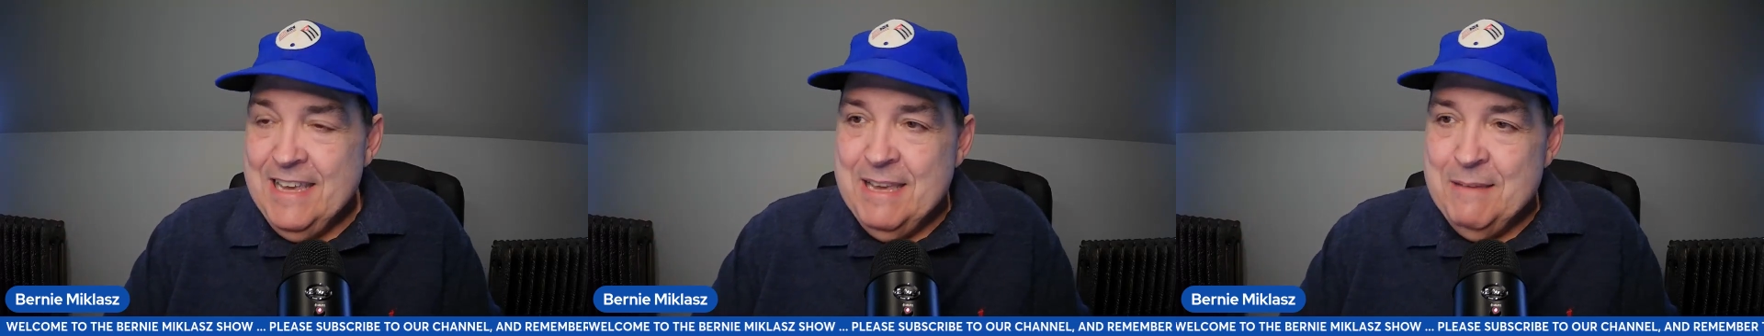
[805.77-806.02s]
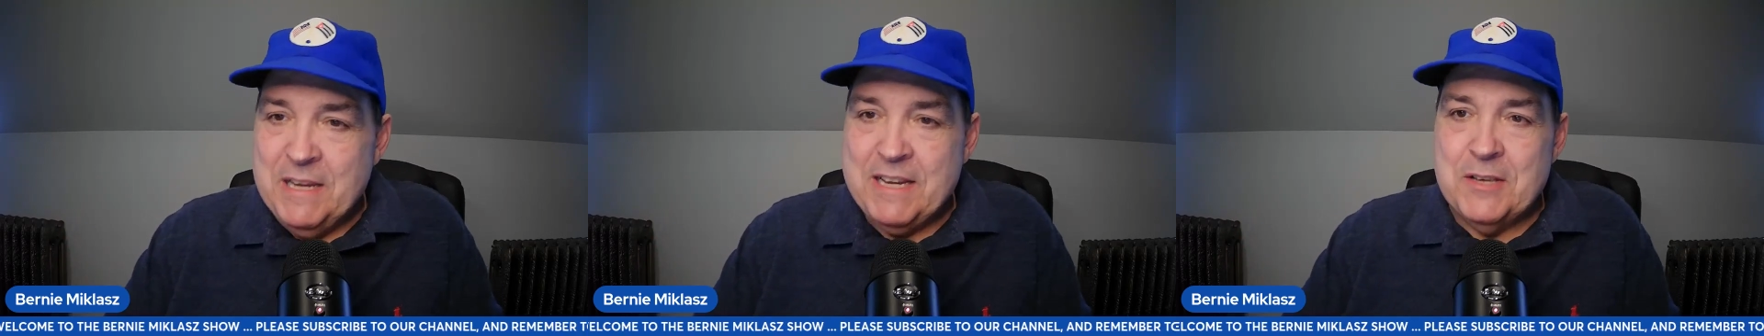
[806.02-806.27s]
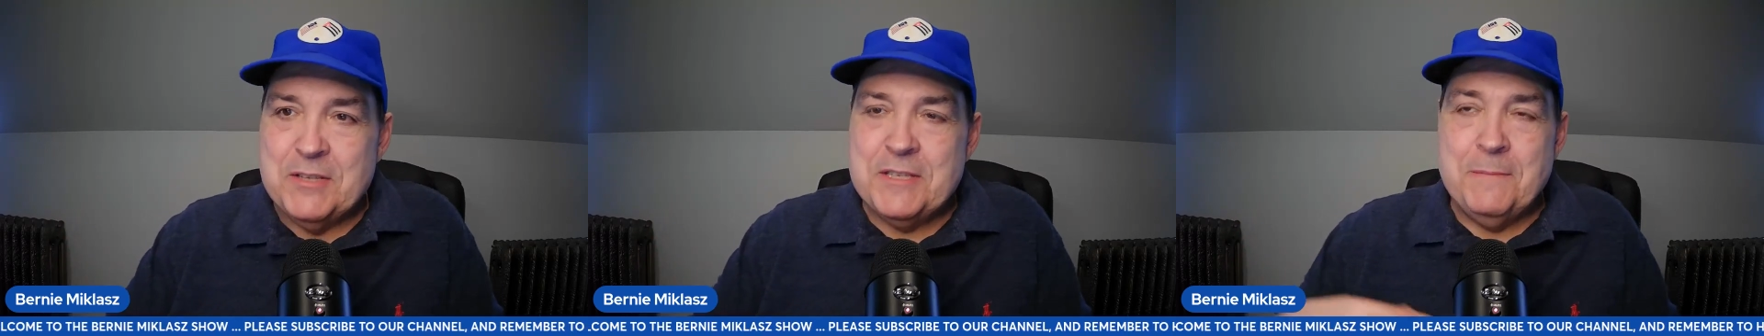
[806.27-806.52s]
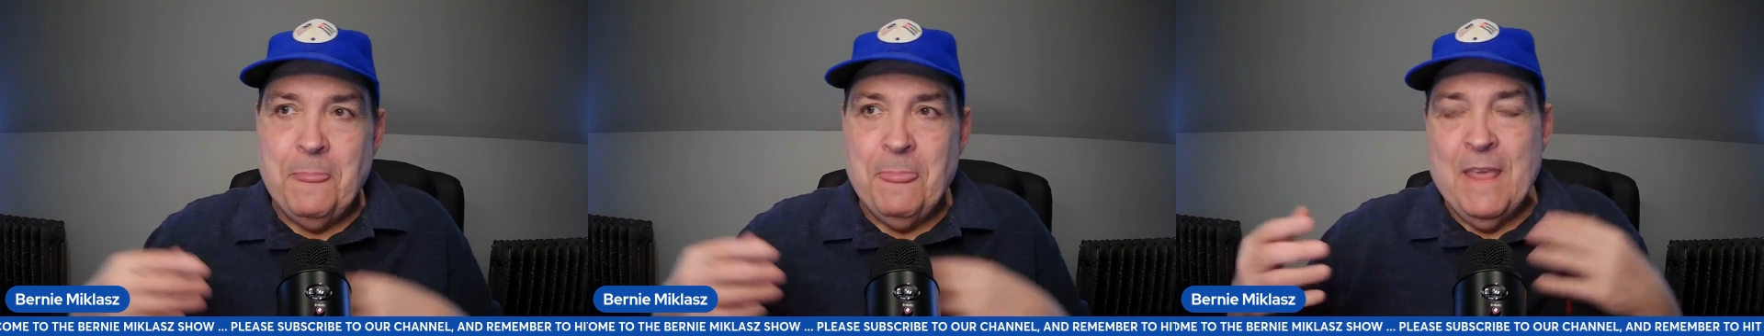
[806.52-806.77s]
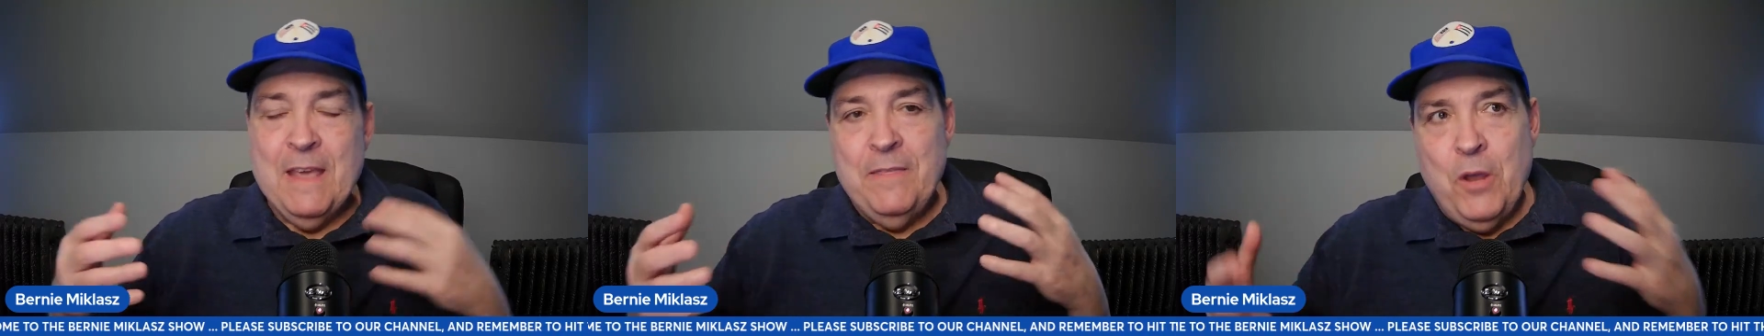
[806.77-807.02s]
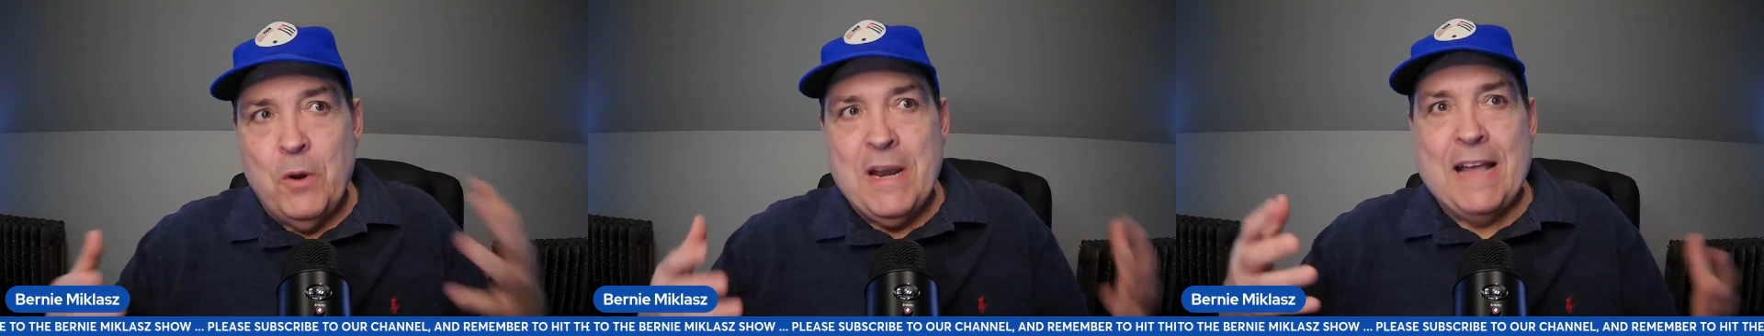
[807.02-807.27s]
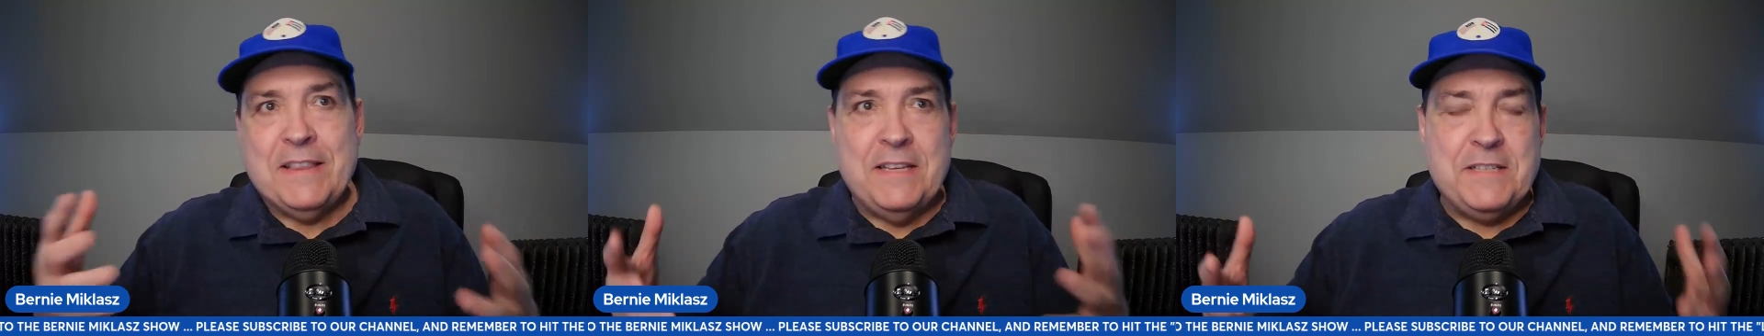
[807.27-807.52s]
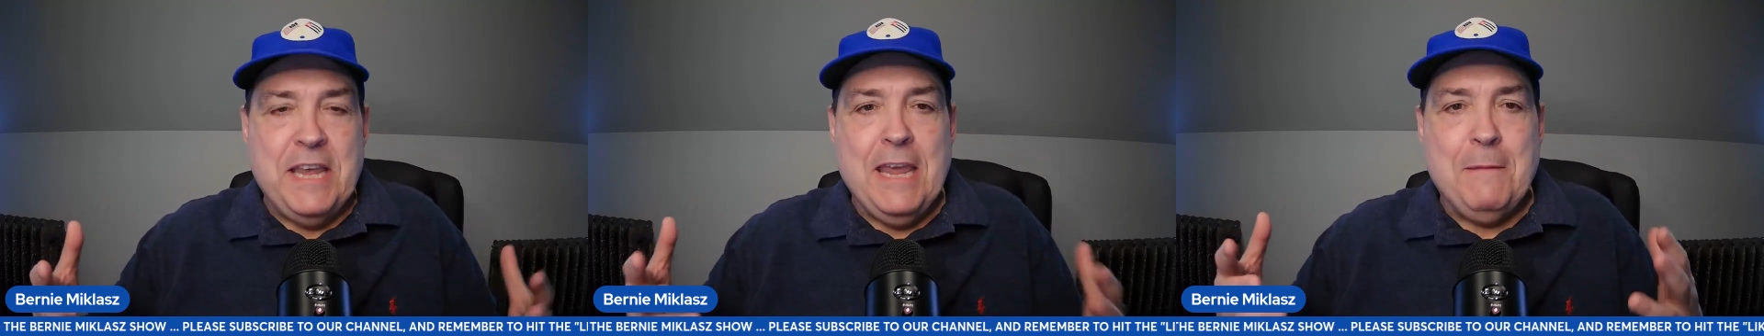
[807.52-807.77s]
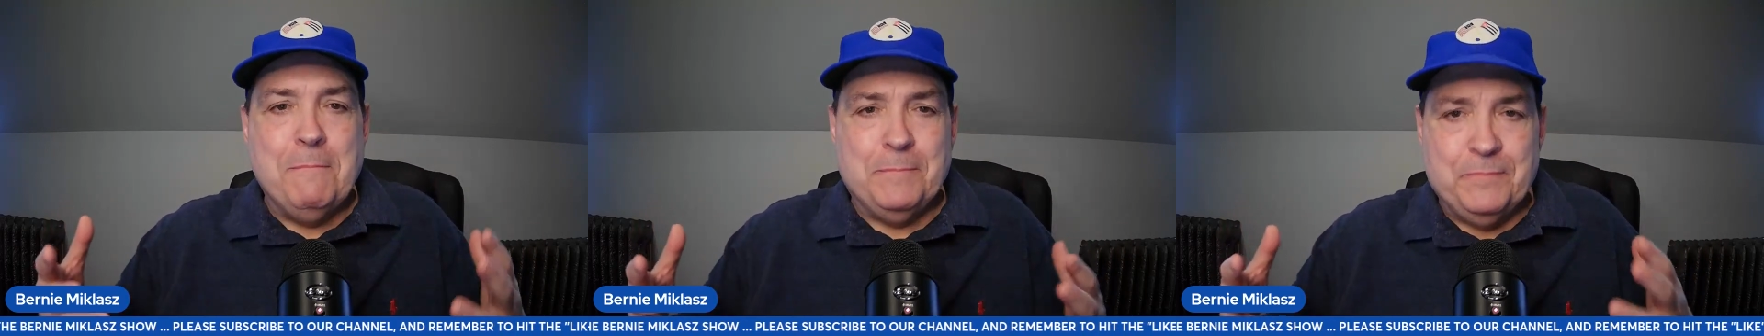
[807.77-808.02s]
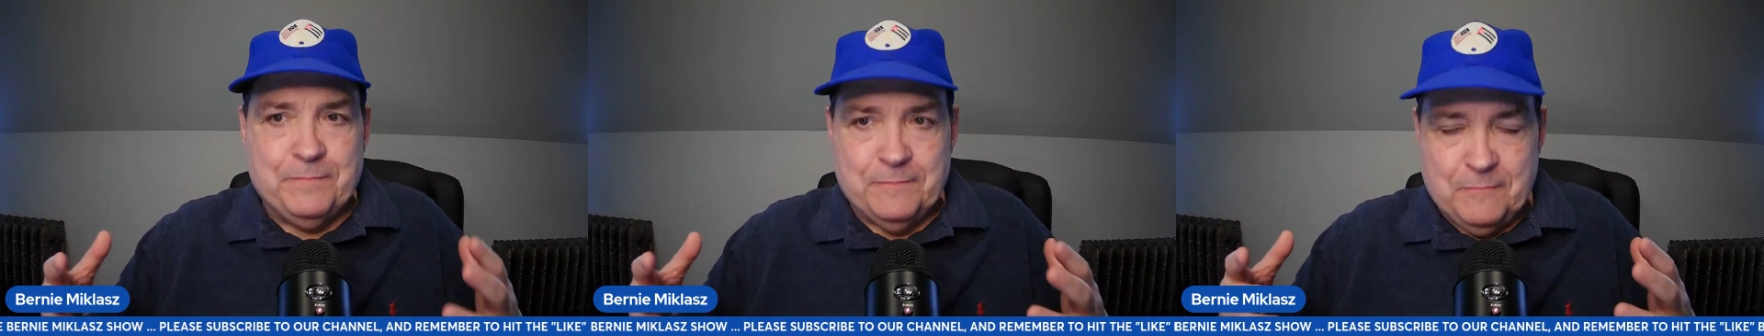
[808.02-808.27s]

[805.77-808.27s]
because they're not the team